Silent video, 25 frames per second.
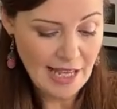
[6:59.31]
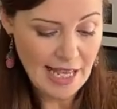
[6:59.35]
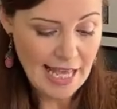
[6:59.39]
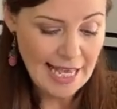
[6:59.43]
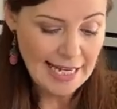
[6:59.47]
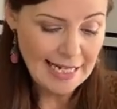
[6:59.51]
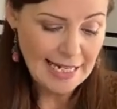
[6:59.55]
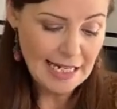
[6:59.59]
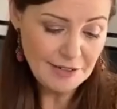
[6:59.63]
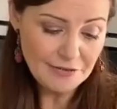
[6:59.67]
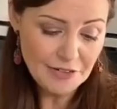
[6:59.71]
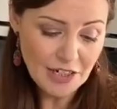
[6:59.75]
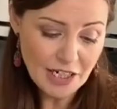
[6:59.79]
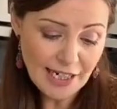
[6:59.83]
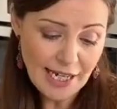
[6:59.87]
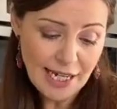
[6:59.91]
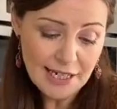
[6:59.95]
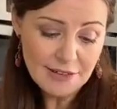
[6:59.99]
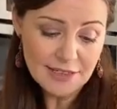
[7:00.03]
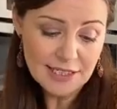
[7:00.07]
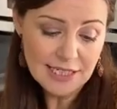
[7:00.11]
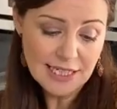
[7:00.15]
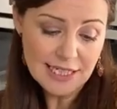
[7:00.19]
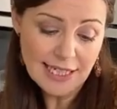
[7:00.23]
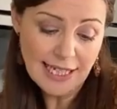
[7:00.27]
Now if you're
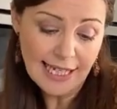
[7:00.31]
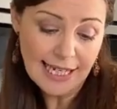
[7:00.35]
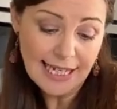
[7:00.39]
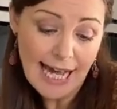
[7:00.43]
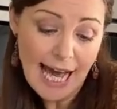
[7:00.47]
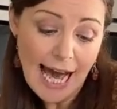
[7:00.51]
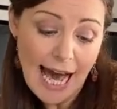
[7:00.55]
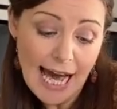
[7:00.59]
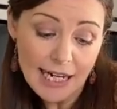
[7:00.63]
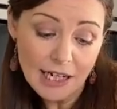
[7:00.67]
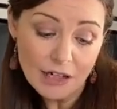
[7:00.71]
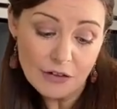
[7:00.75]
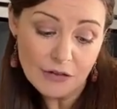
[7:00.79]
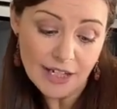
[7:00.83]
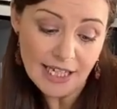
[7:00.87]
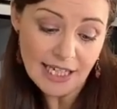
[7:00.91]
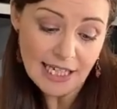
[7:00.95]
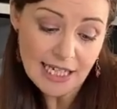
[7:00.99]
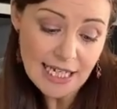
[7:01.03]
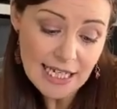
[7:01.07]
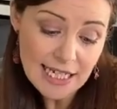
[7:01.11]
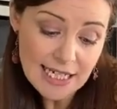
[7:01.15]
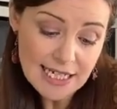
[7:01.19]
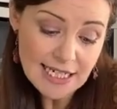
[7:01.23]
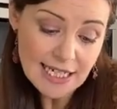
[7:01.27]
counting the
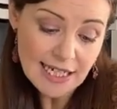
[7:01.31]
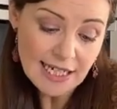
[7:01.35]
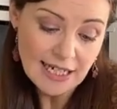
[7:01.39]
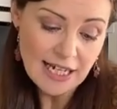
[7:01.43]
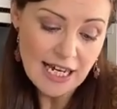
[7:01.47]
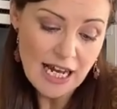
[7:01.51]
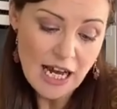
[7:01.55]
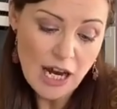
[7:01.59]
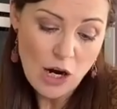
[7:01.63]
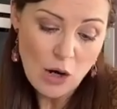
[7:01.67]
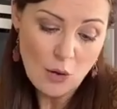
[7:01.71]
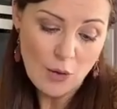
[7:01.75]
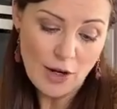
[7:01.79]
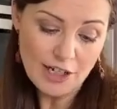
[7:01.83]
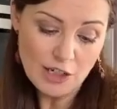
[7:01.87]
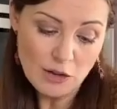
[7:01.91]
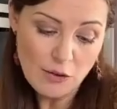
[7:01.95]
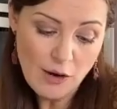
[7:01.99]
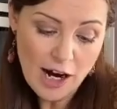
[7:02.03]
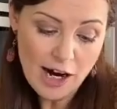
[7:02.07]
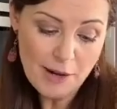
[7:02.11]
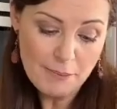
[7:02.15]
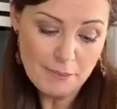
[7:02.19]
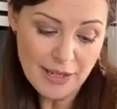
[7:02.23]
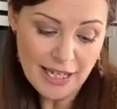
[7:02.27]
calories, when you
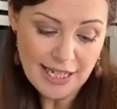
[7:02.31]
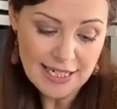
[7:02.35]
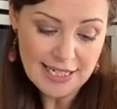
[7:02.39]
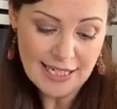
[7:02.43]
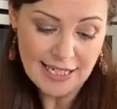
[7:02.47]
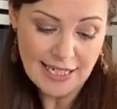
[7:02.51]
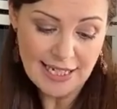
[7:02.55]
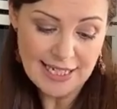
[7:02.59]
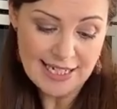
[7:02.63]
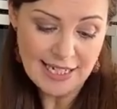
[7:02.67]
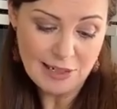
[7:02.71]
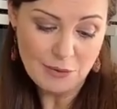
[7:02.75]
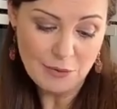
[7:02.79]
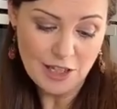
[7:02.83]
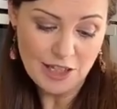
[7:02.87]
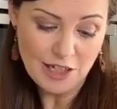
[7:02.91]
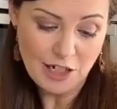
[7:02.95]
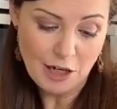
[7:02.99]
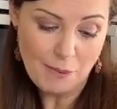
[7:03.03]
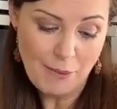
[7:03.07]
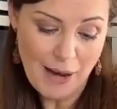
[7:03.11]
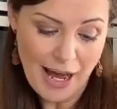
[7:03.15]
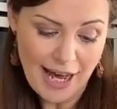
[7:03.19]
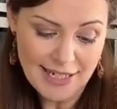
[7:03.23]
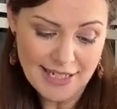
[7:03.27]
are mixing this in with your
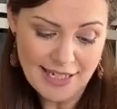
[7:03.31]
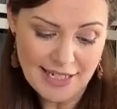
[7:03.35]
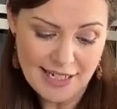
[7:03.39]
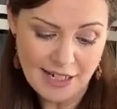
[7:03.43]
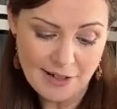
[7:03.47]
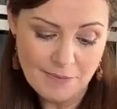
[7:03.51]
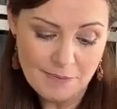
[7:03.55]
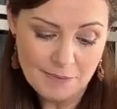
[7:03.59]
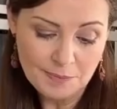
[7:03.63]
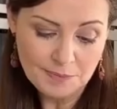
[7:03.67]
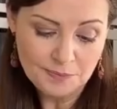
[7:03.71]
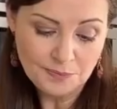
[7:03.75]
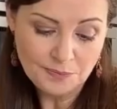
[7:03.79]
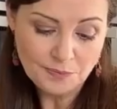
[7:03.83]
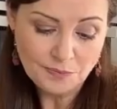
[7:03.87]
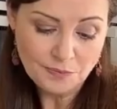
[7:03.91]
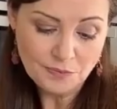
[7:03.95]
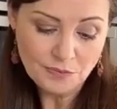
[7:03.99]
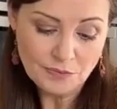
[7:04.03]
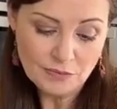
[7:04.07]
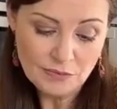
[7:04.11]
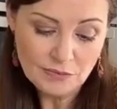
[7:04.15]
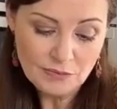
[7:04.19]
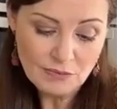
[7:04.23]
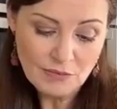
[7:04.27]
pasta,
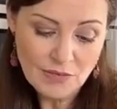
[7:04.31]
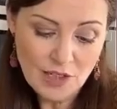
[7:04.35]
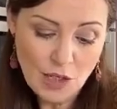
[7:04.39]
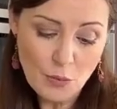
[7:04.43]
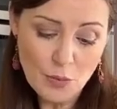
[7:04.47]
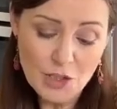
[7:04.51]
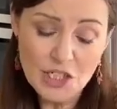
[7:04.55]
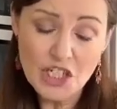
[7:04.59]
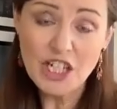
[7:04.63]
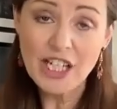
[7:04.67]
what you